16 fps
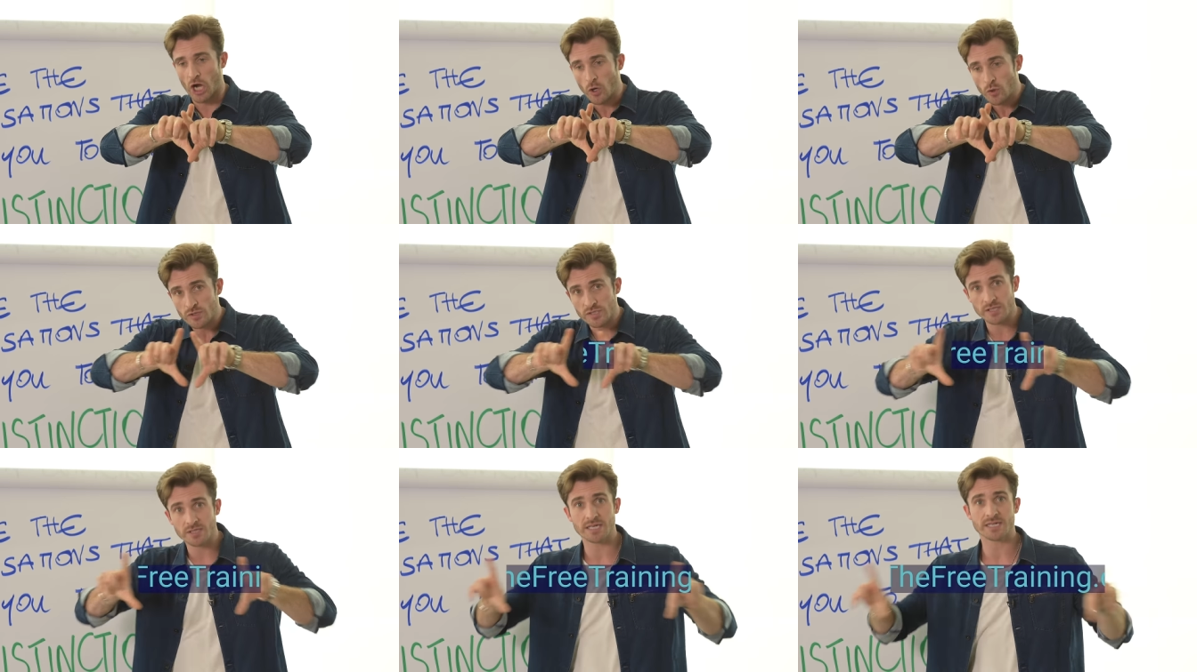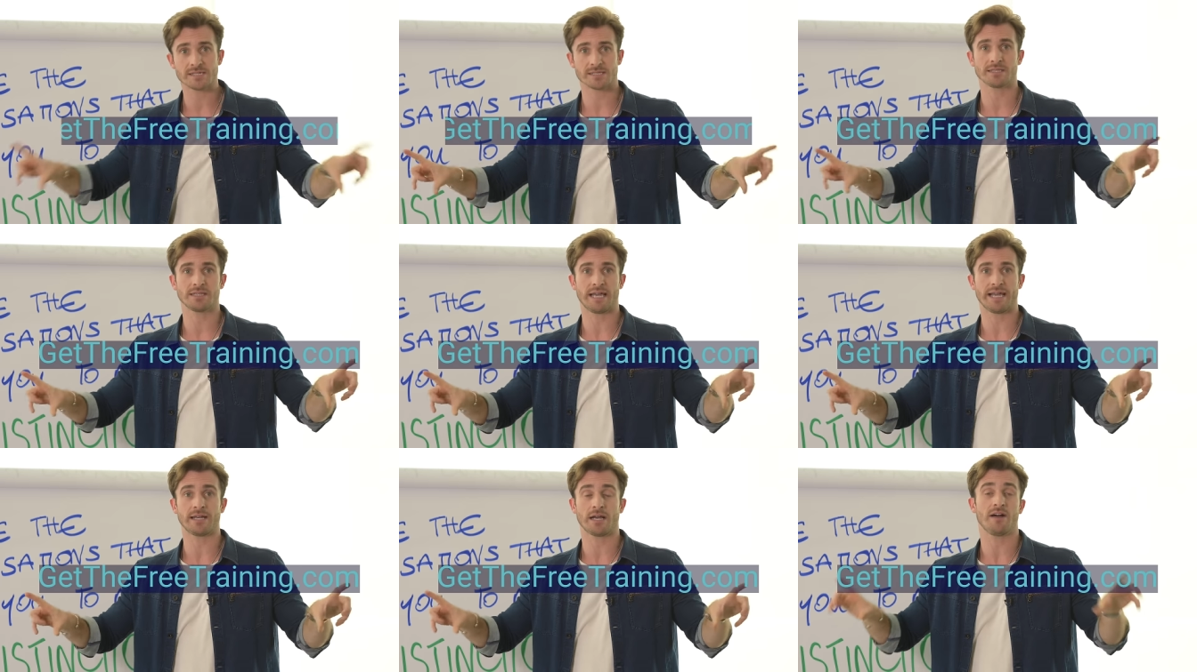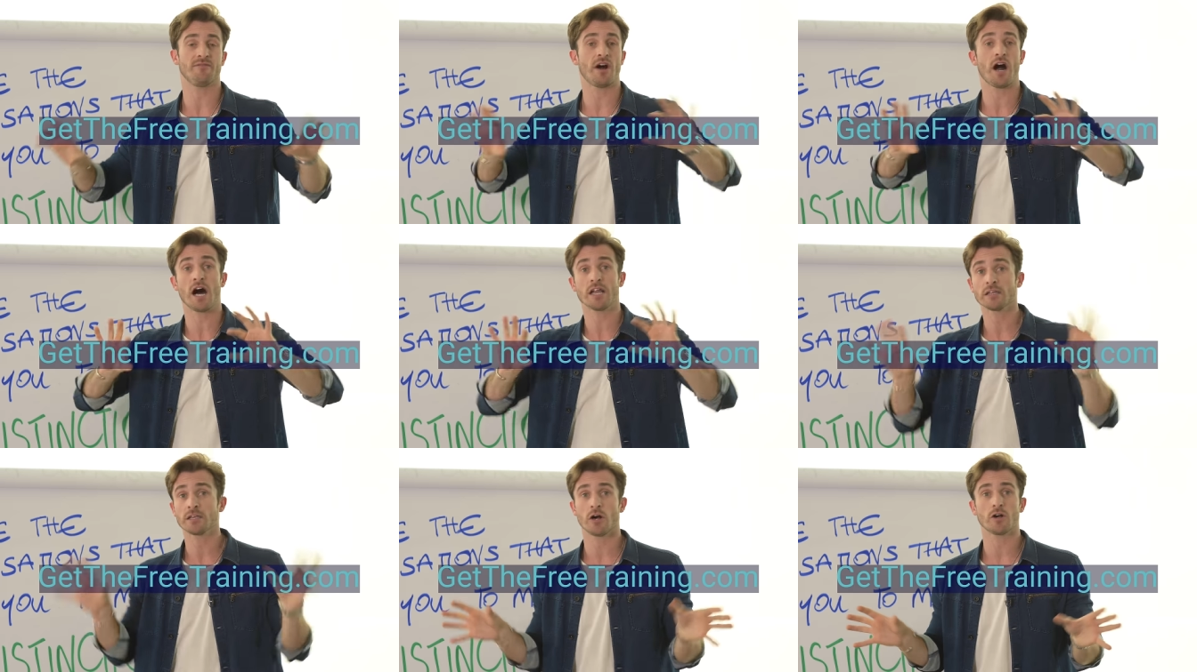Go to this link. I've
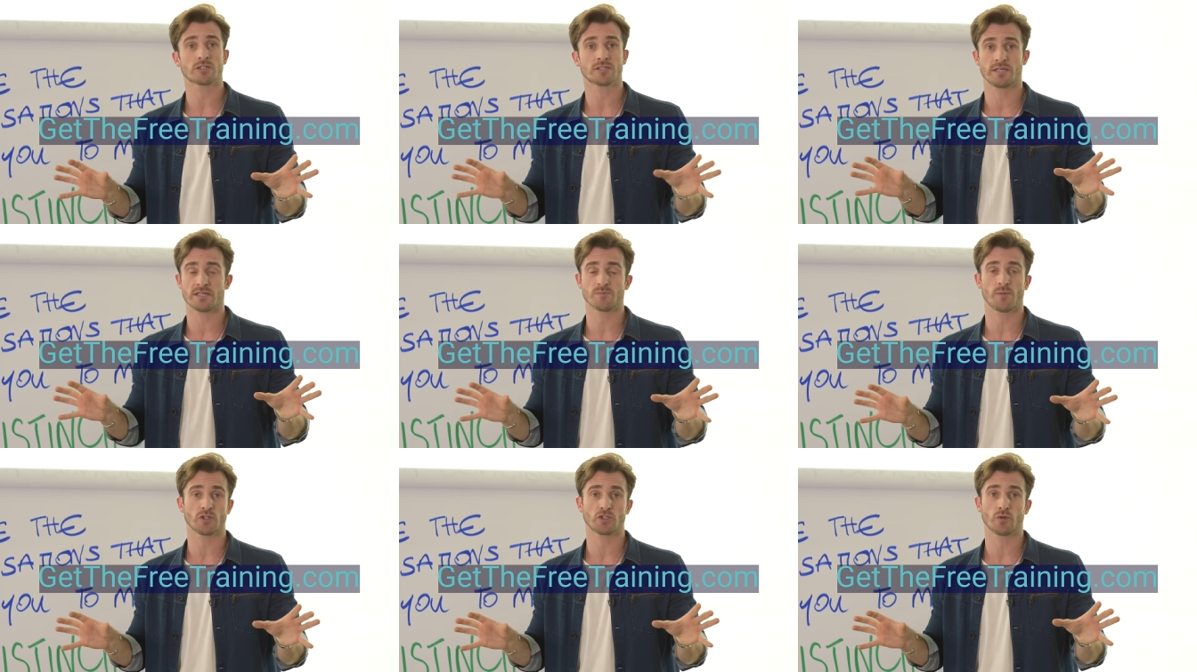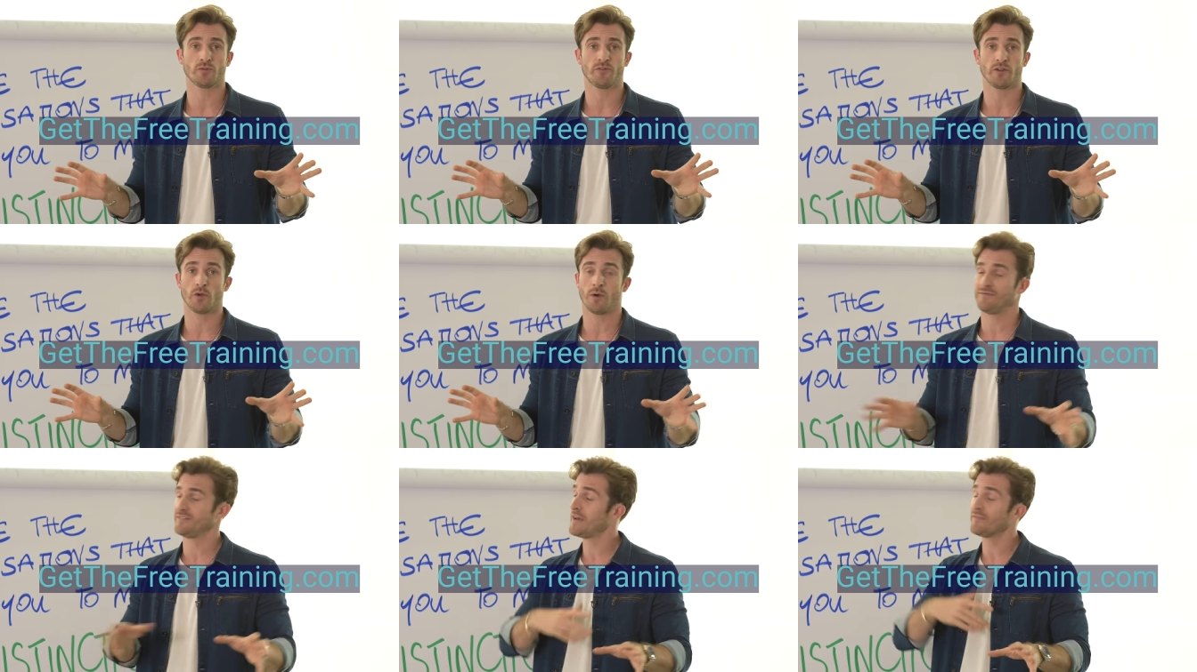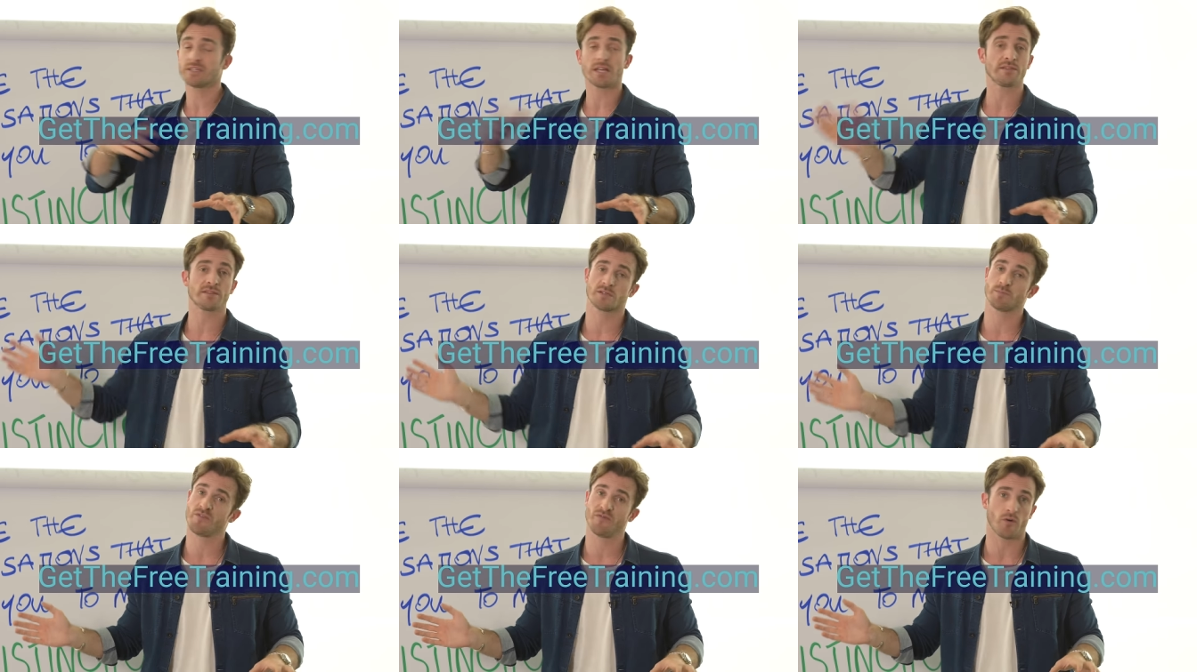unlocked this module for you. I've never done
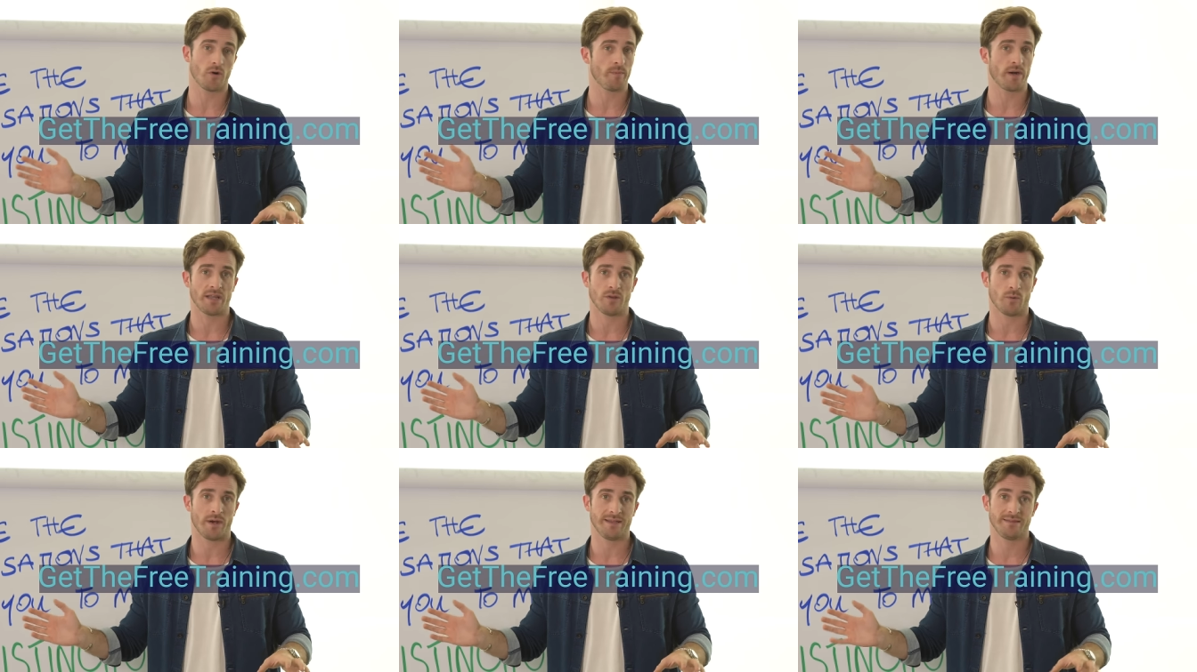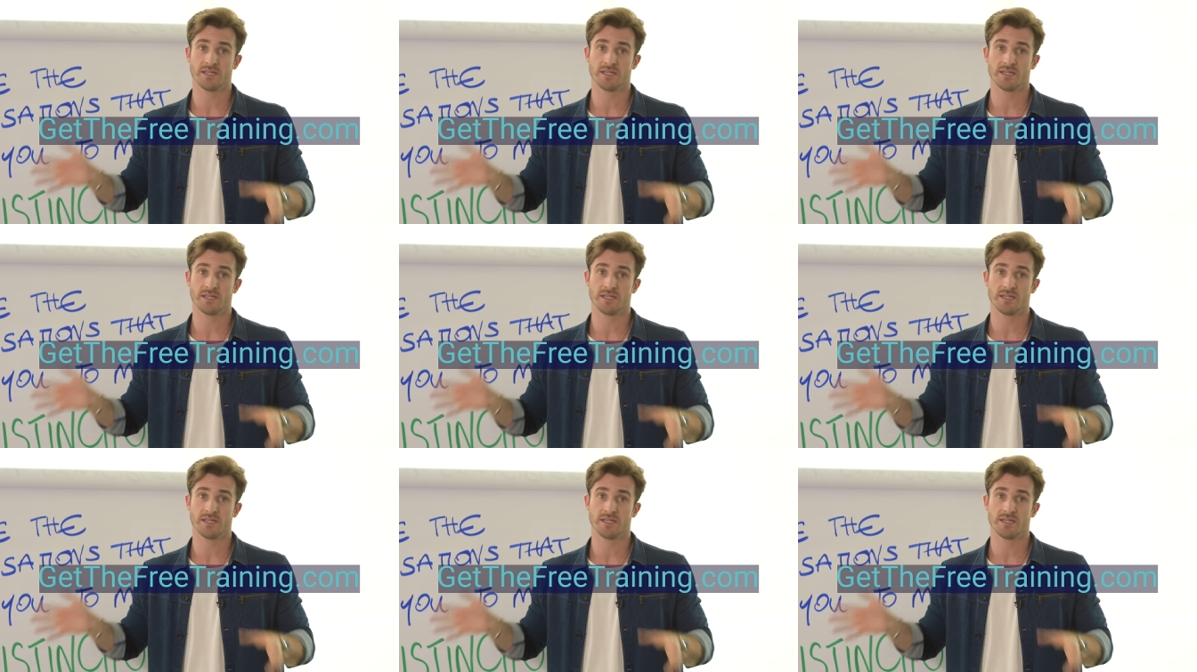this before, by the way.